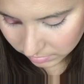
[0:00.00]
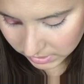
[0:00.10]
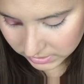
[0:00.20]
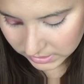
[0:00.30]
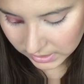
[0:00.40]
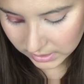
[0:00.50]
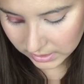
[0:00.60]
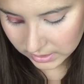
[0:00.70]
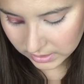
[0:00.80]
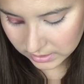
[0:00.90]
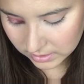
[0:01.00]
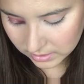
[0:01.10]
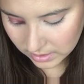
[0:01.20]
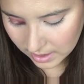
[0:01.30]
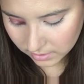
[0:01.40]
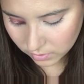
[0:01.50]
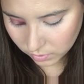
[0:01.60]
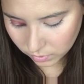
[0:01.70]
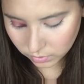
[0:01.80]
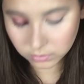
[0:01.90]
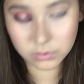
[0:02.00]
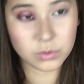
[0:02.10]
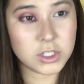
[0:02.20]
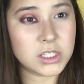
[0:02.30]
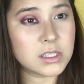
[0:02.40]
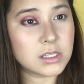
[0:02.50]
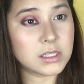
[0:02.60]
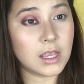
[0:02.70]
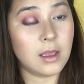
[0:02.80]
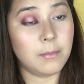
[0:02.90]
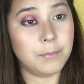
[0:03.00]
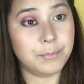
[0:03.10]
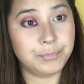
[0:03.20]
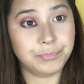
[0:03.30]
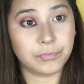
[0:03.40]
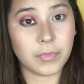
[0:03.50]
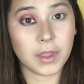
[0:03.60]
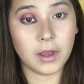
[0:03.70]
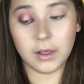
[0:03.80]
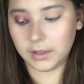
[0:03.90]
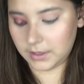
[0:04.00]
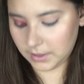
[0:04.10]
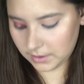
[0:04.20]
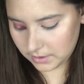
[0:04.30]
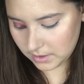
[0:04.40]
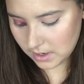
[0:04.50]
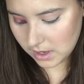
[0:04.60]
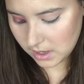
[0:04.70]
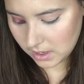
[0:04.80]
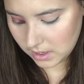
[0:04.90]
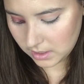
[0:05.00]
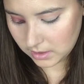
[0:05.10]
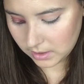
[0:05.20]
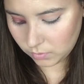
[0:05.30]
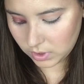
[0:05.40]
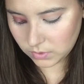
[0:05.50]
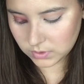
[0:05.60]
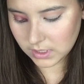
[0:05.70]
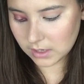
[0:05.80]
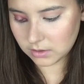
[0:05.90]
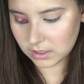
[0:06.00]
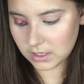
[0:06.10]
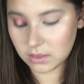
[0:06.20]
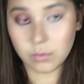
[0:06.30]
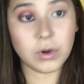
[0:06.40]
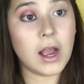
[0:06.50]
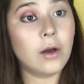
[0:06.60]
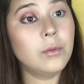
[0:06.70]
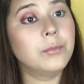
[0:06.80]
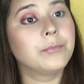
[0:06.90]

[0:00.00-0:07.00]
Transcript: Gonna take in that gold, which is the same color that we used underneath the brow.